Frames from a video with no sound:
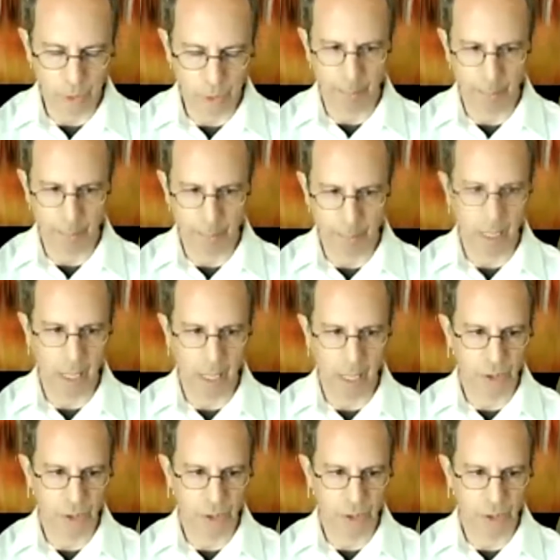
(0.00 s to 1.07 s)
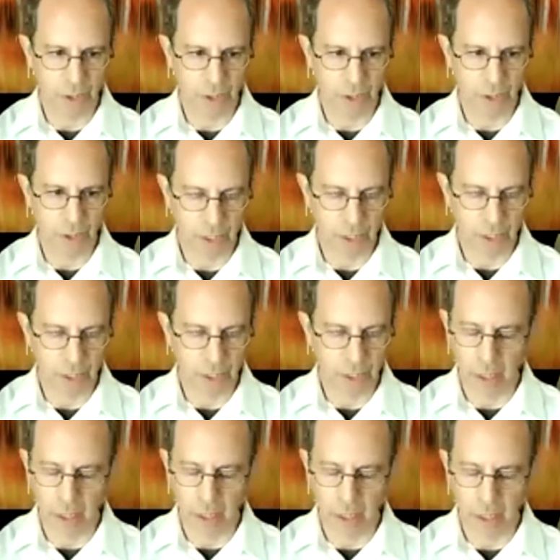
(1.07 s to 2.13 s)
medicine at Kaiser, and
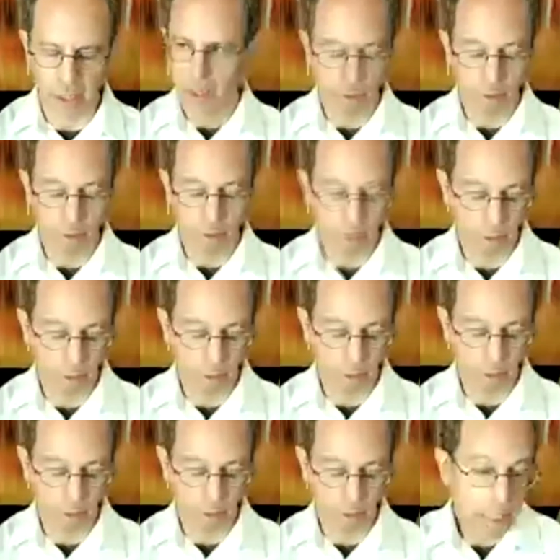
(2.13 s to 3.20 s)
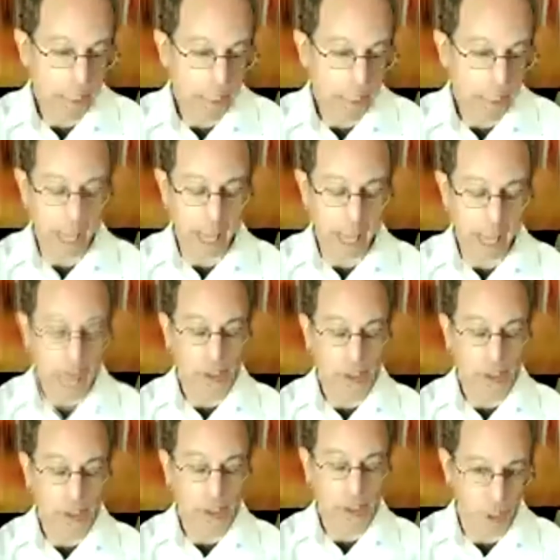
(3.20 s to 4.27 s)
Robert Anda, who was an epidemiologist at the
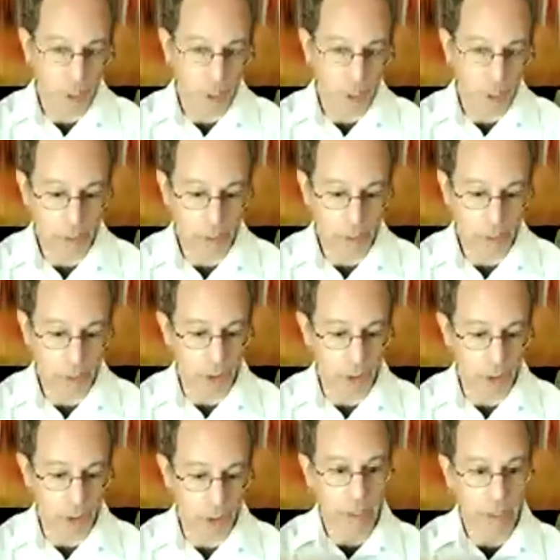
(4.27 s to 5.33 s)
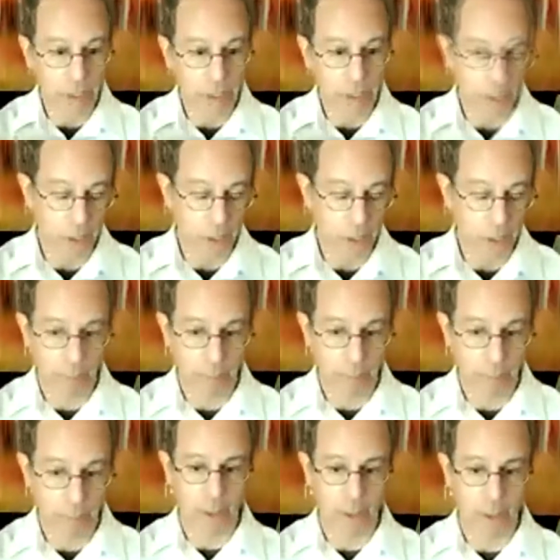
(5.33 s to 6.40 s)
CDC.
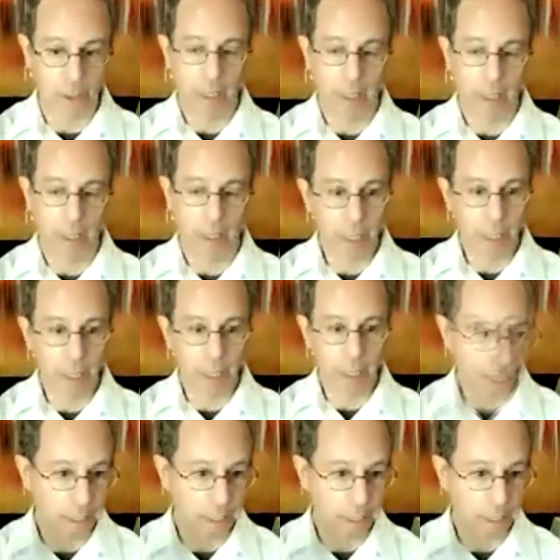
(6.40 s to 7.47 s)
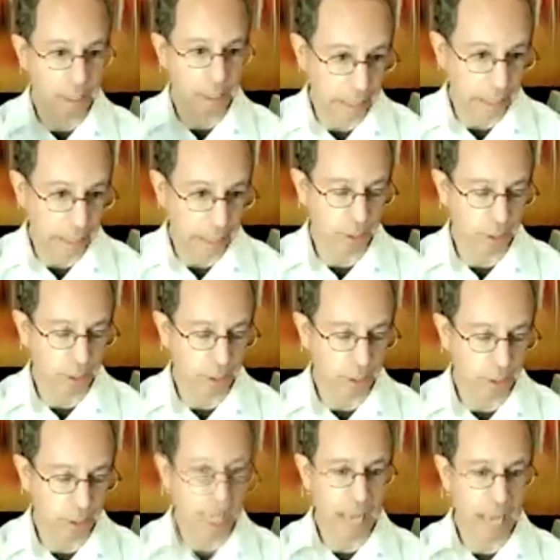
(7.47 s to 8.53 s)
Folletti actually showed
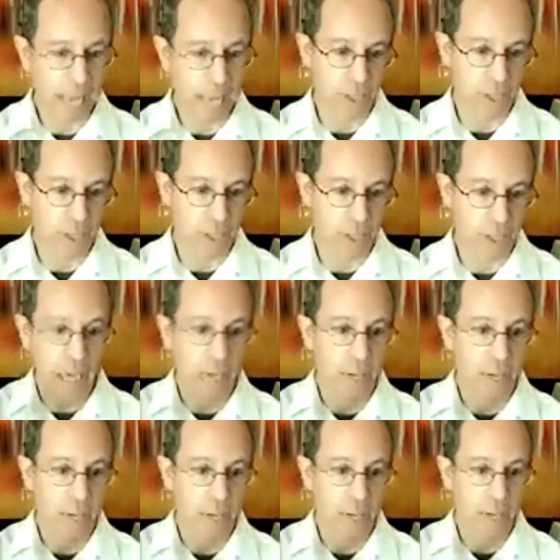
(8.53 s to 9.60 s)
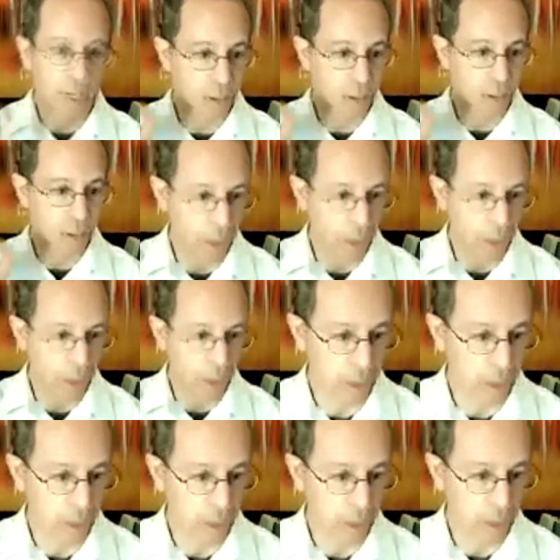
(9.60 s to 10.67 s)
his information. People
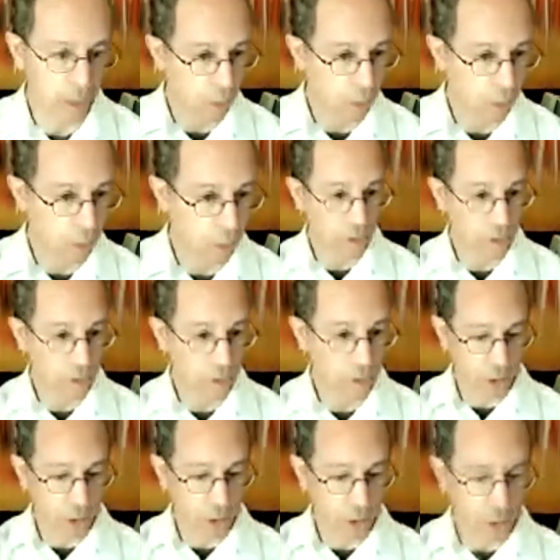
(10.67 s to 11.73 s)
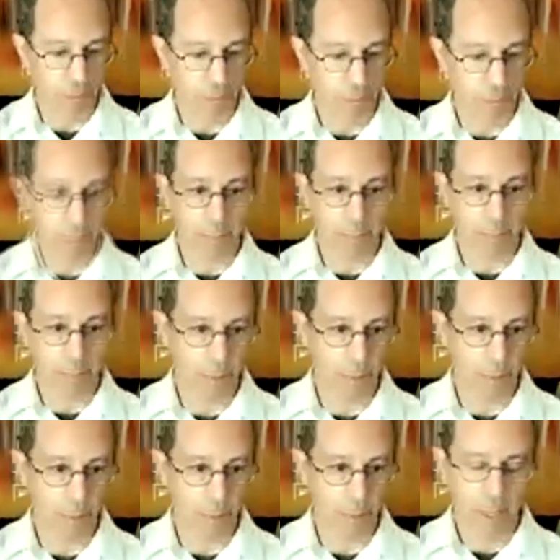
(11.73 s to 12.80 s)
didn't believe it. So Anda said, we got to
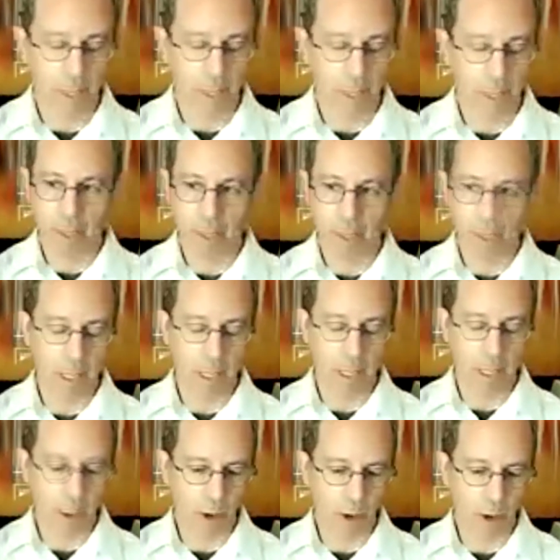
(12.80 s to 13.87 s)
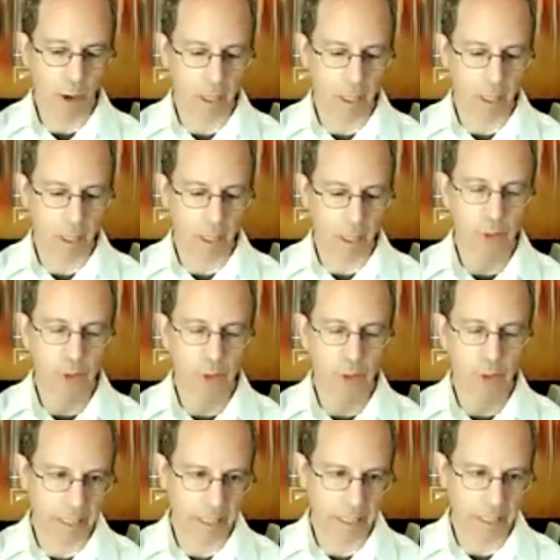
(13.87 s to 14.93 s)
make this a bigger study. And so the two of them
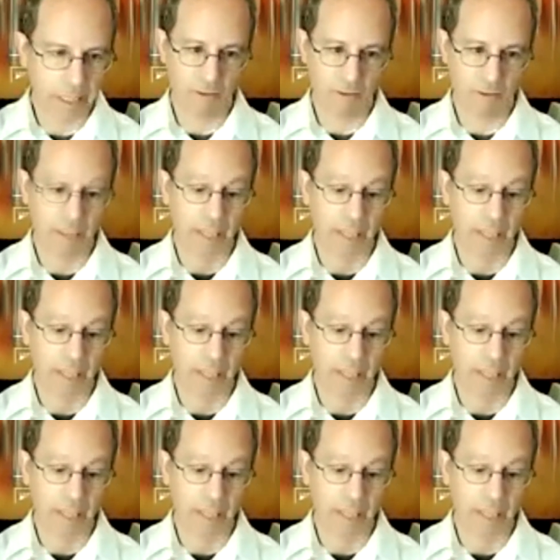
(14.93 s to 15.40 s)
teamed up.